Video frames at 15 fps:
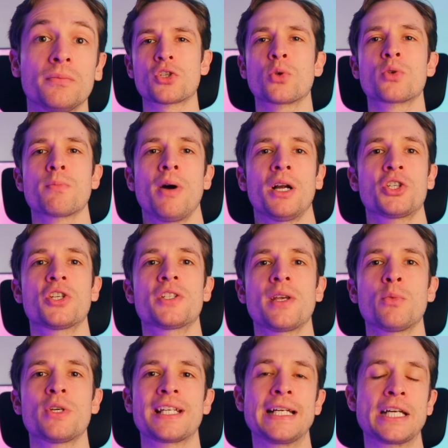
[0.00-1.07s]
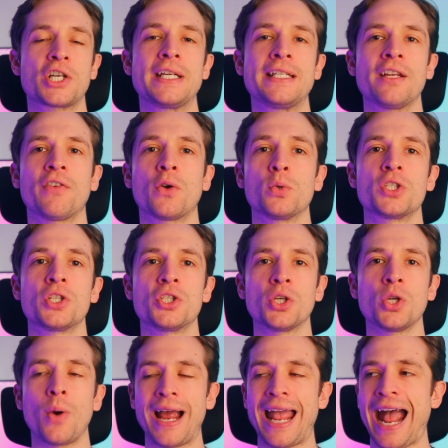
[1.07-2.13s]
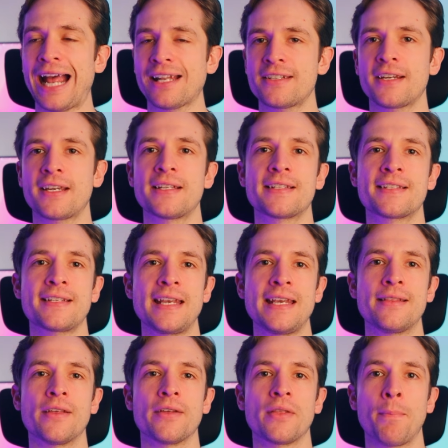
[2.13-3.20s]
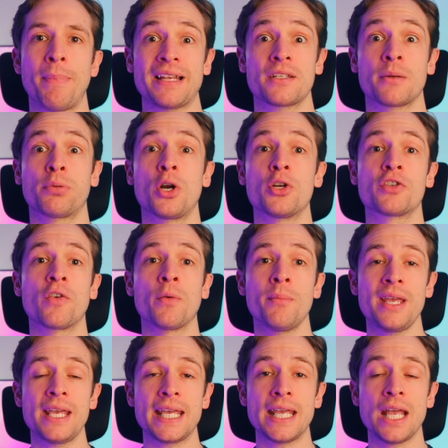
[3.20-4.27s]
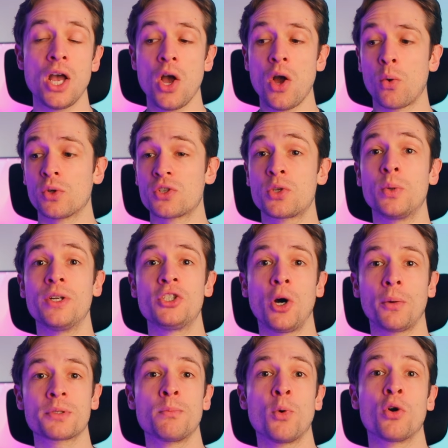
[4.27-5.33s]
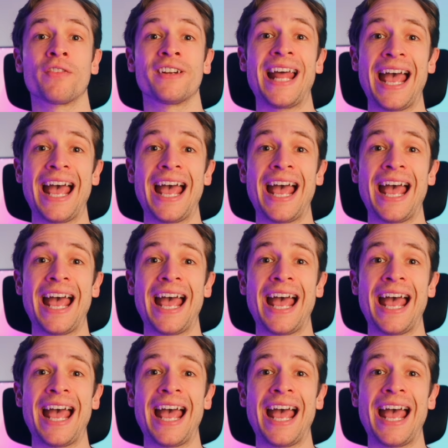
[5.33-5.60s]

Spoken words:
So as much as it was initially difficult to do, I had to concede that the best approach for me was to adopt more of an